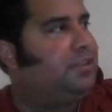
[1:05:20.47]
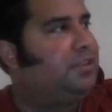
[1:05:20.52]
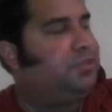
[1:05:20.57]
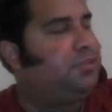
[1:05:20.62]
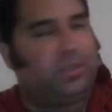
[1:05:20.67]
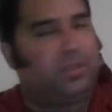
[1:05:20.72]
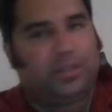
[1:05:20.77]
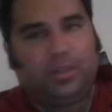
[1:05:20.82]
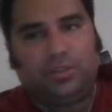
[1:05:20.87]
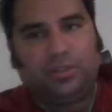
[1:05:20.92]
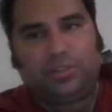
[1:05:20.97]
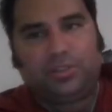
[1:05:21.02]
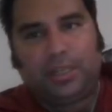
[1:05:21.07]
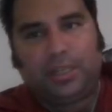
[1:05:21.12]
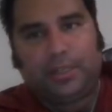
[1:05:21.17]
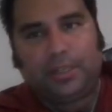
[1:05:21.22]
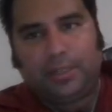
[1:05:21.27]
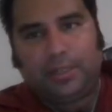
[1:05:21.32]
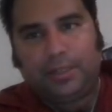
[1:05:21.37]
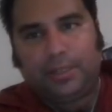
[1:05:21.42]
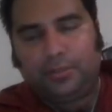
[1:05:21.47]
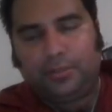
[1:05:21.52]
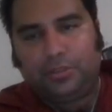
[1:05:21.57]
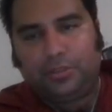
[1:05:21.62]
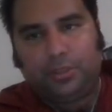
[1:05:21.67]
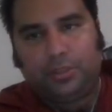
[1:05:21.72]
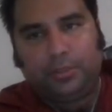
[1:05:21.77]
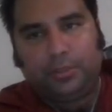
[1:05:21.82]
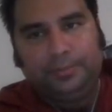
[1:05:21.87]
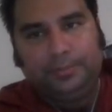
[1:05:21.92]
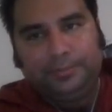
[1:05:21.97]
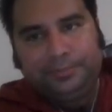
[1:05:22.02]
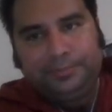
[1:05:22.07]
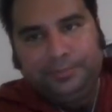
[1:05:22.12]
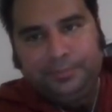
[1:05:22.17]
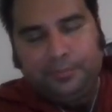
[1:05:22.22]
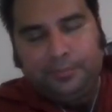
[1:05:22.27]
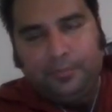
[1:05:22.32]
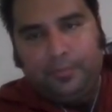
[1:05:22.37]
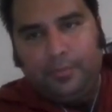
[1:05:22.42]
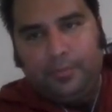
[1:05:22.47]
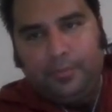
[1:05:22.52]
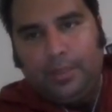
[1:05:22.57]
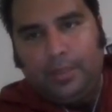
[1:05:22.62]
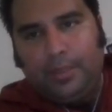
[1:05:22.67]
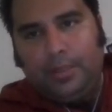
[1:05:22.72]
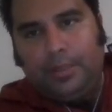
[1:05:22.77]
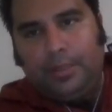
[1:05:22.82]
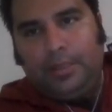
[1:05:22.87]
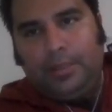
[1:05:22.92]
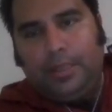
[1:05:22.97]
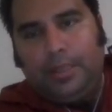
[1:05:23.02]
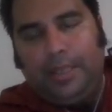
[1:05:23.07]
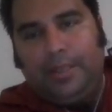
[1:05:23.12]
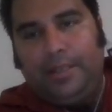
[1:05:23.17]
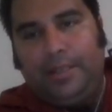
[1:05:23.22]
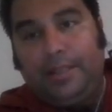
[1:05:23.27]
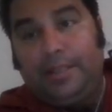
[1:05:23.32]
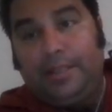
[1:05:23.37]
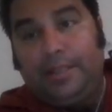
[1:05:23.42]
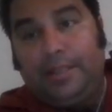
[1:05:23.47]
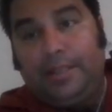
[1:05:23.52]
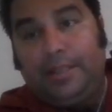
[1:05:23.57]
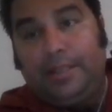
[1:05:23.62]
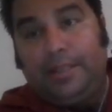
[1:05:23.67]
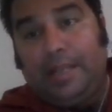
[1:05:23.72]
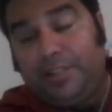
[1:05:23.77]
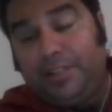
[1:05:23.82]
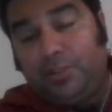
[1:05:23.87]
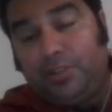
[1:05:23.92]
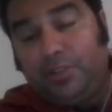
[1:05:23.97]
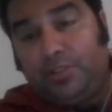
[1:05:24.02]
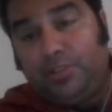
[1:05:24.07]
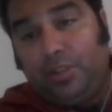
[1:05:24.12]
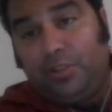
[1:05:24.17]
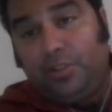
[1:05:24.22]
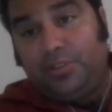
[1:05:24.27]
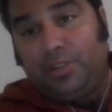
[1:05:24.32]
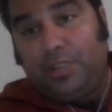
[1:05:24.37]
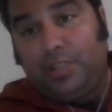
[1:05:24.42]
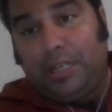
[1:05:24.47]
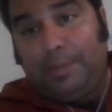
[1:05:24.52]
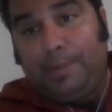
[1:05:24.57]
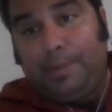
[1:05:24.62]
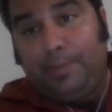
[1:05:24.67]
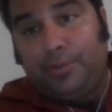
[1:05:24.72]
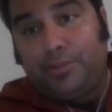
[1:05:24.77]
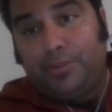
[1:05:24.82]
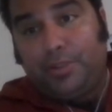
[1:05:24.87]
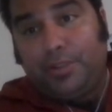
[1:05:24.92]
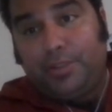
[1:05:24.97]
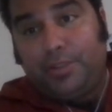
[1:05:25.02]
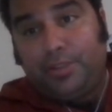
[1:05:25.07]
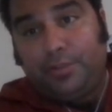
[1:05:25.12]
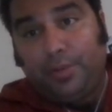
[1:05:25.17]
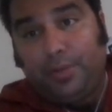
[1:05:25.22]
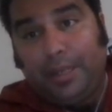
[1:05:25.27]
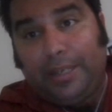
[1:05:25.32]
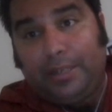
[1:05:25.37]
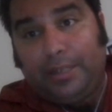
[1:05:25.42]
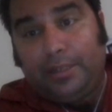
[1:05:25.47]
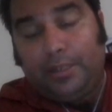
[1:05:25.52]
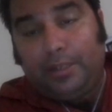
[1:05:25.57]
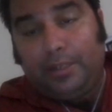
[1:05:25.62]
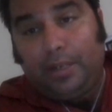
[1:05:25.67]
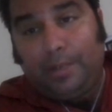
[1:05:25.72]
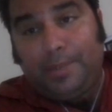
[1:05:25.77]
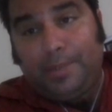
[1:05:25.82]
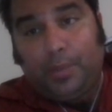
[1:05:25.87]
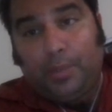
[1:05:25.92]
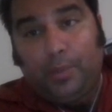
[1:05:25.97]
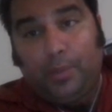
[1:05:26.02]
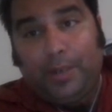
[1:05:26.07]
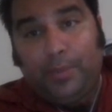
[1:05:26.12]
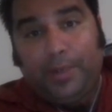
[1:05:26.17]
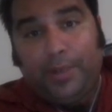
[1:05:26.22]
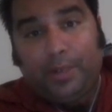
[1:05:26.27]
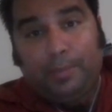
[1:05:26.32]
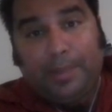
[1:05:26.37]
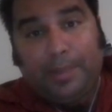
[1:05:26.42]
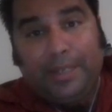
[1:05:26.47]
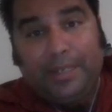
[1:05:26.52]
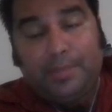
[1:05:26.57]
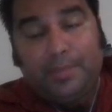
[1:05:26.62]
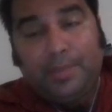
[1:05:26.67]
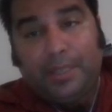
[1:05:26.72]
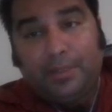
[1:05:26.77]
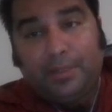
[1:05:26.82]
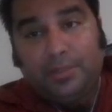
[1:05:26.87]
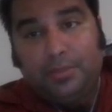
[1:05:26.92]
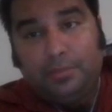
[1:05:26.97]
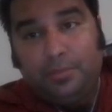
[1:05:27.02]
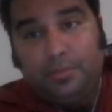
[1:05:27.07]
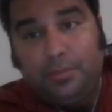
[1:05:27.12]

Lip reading: And this is what goes on, you know. So, and it actually results in a lot of people turning to the right. You know, I'm not a right-winger by any means.